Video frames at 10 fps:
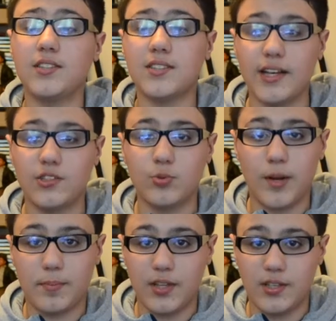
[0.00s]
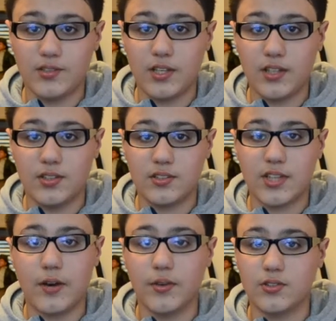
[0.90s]
Sideswipe is in this
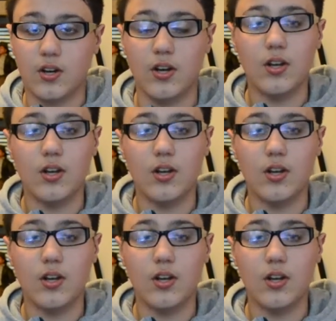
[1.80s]
character.